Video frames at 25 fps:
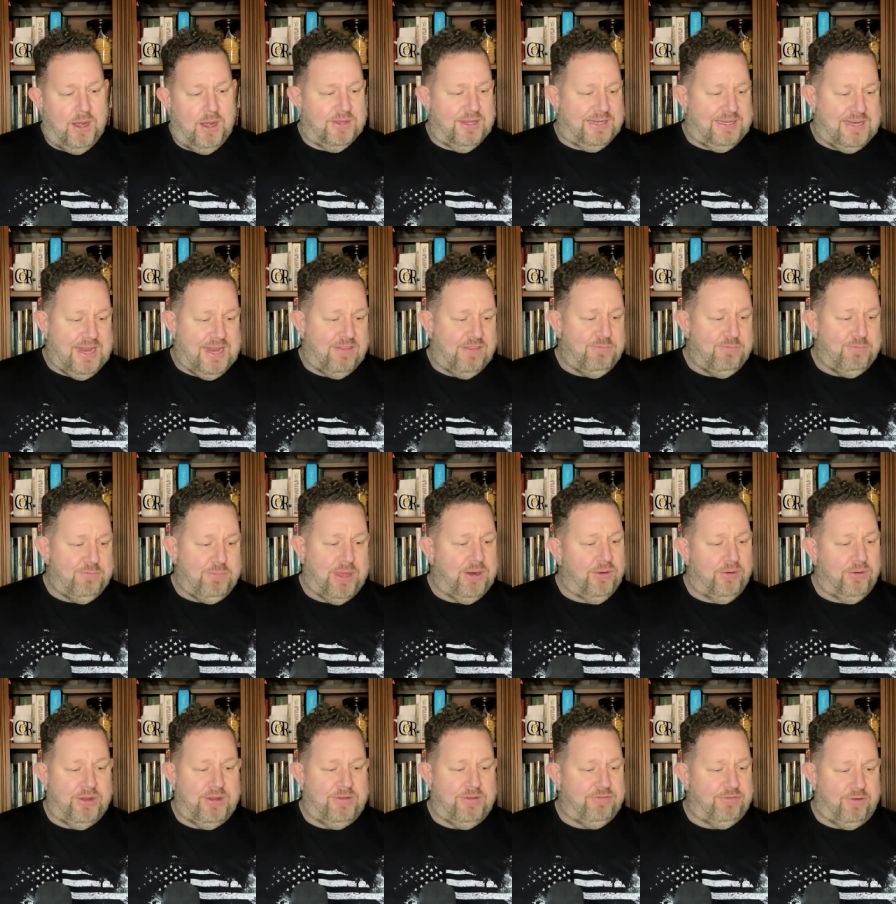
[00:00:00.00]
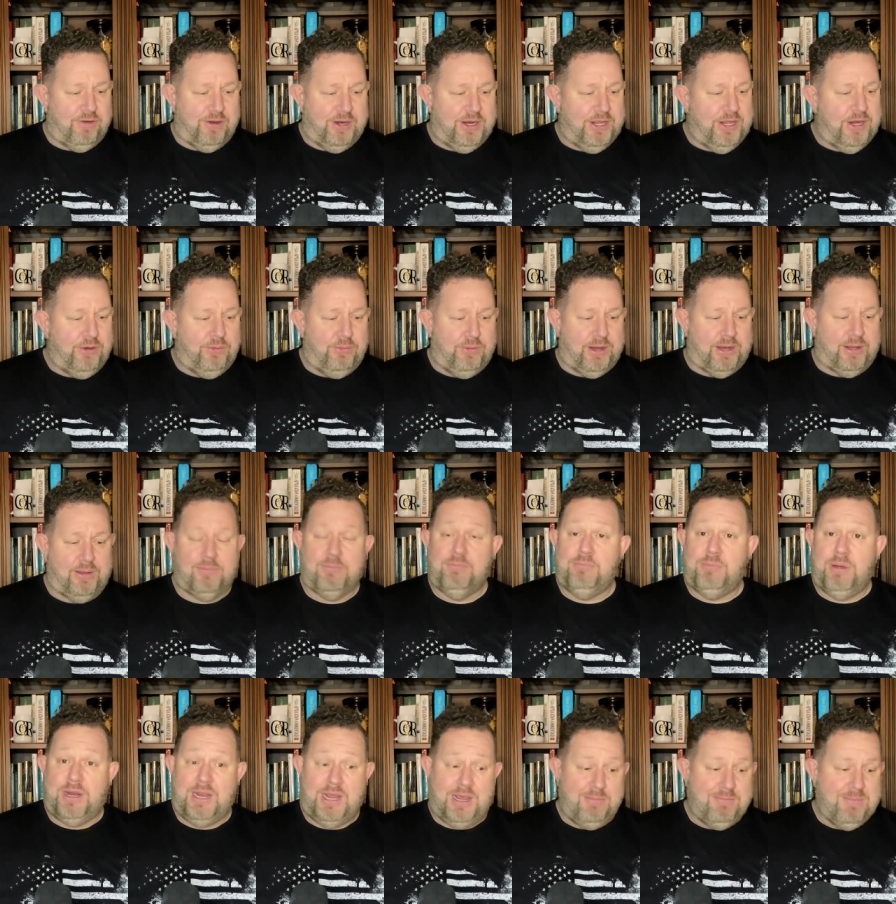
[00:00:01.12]
the death penalty for littering,
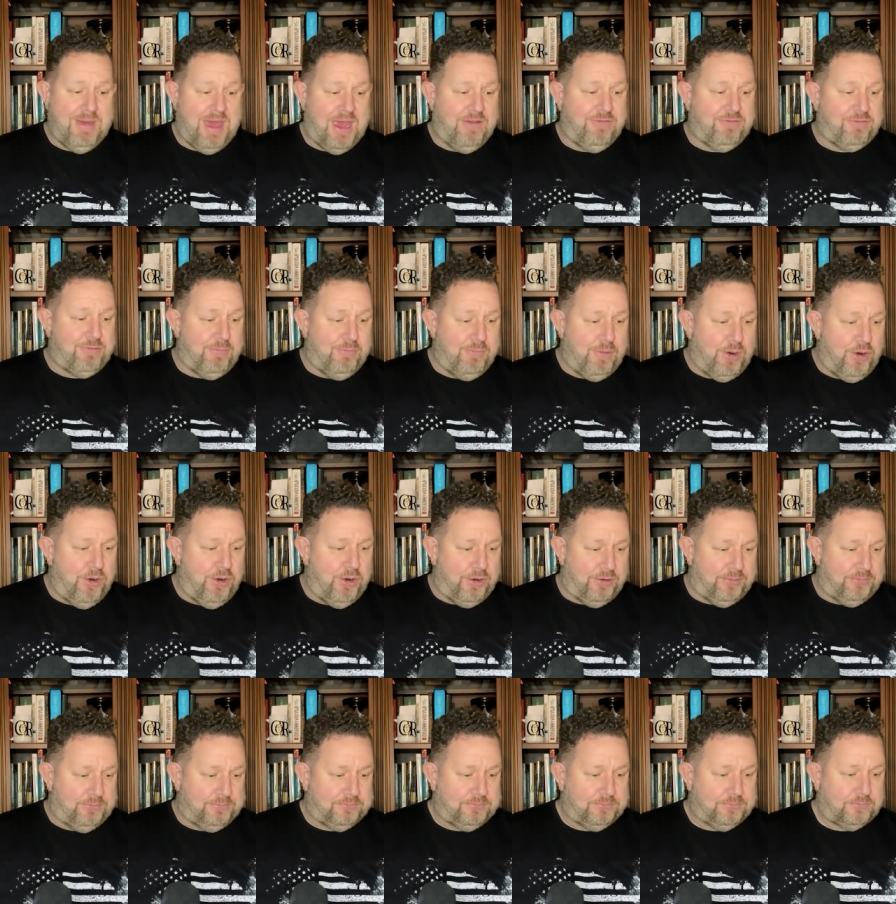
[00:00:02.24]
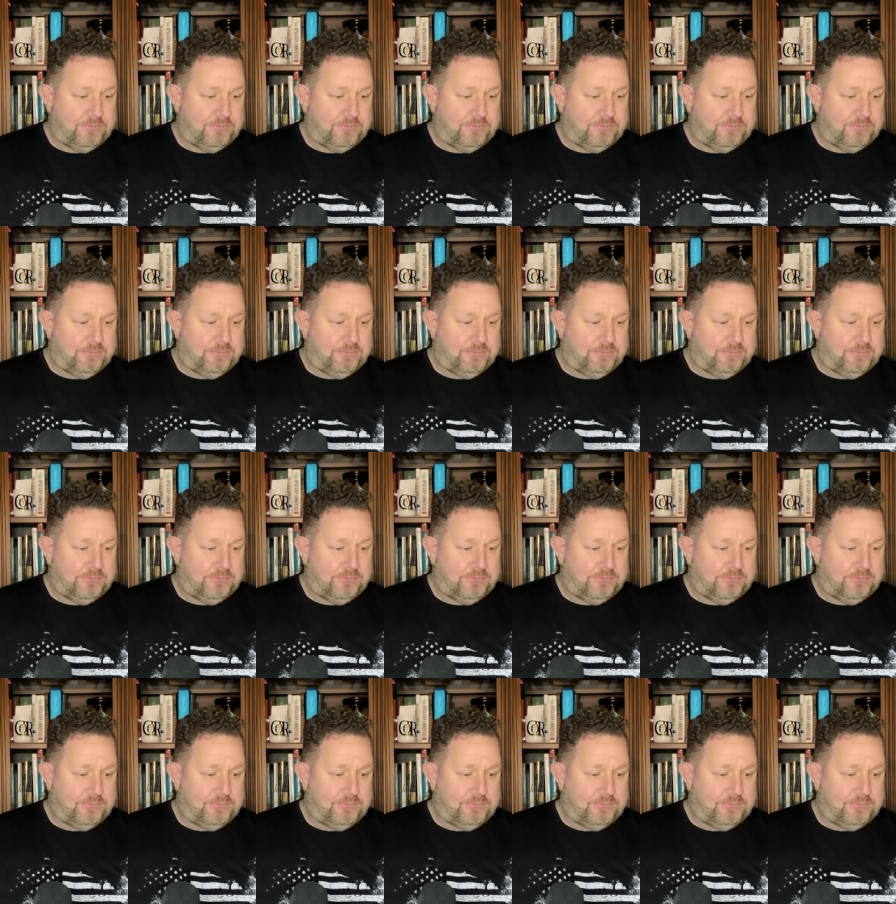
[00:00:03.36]
but he may for murder.